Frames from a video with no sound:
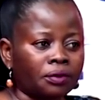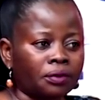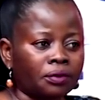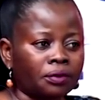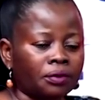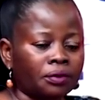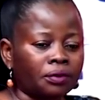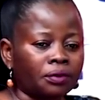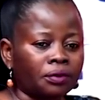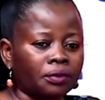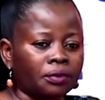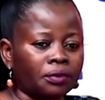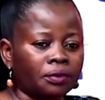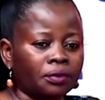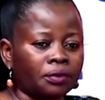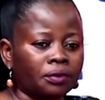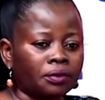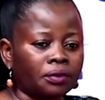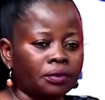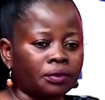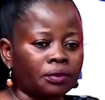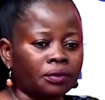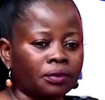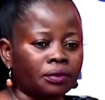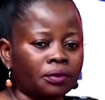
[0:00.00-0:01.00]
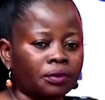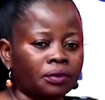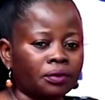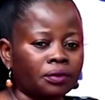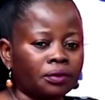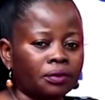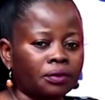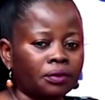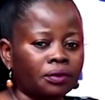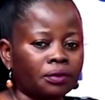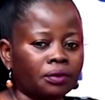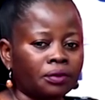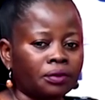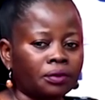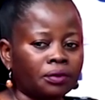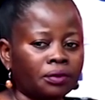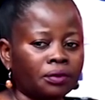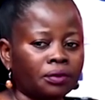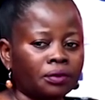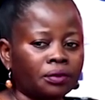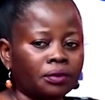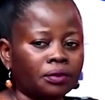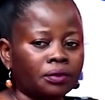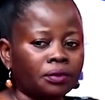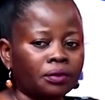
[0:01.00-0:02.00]

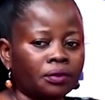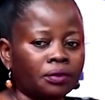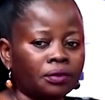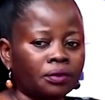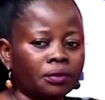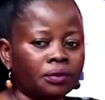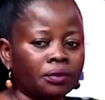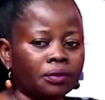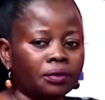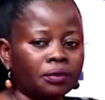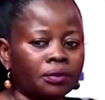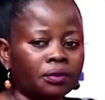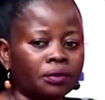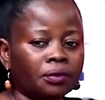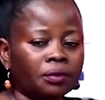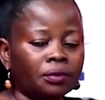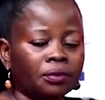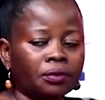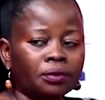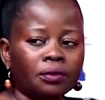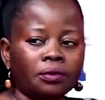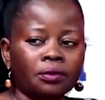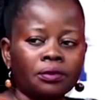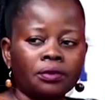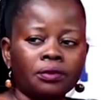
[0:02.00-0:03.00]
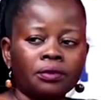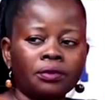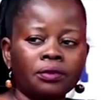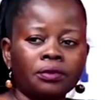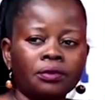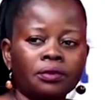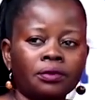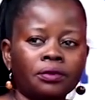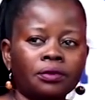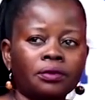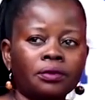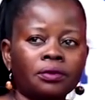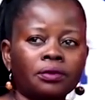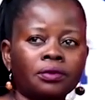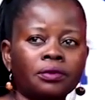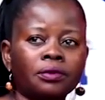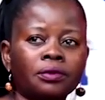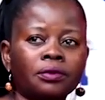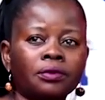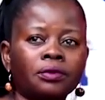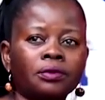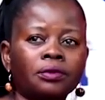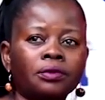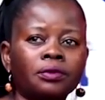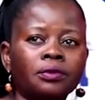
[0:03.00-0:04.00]

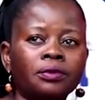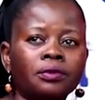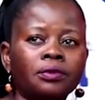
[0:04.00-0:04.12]
(silent)